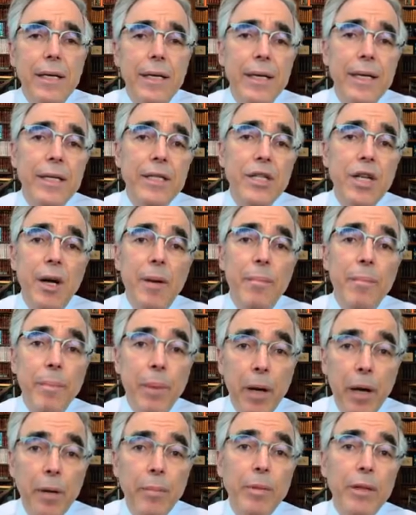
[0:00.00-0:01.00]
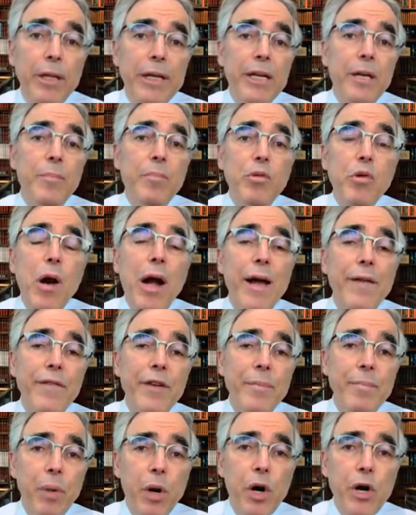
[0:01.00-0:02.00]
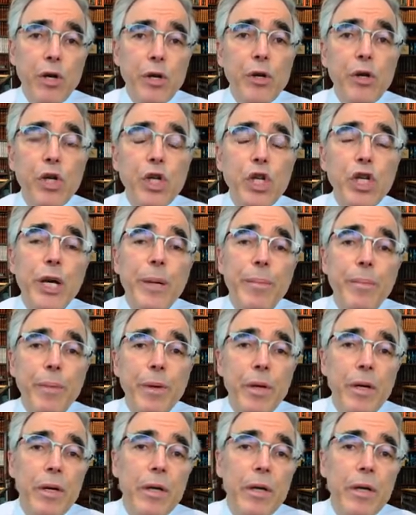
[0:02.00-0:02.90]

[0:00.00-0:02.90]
It's a public-private partnership